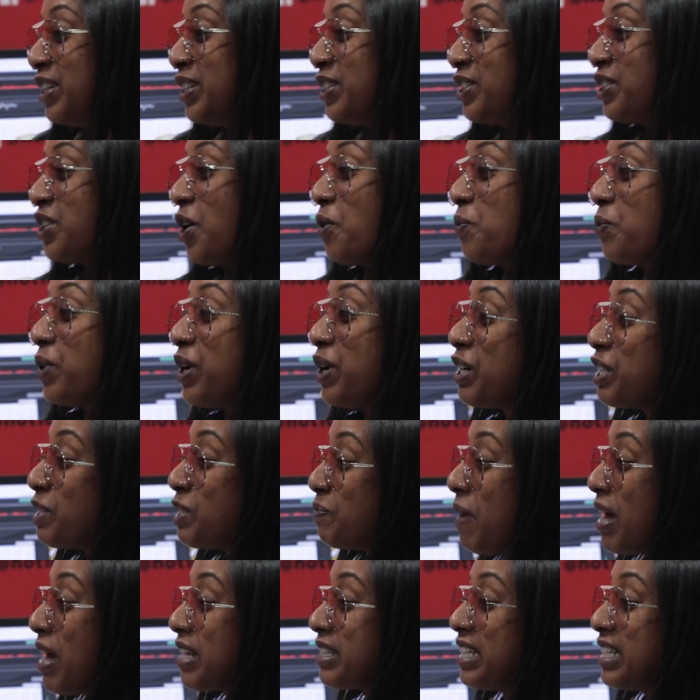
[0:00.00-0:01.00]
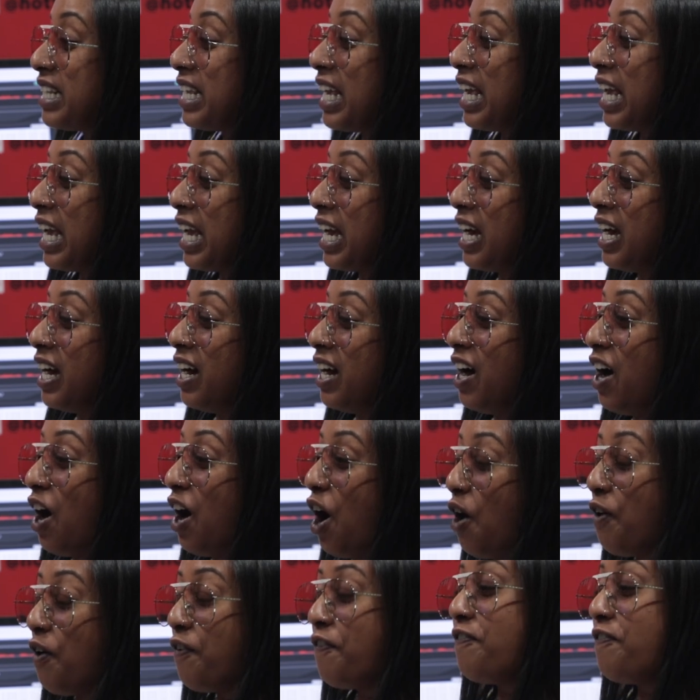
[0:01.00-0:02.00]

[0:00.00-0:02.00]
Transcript: So we're expecting a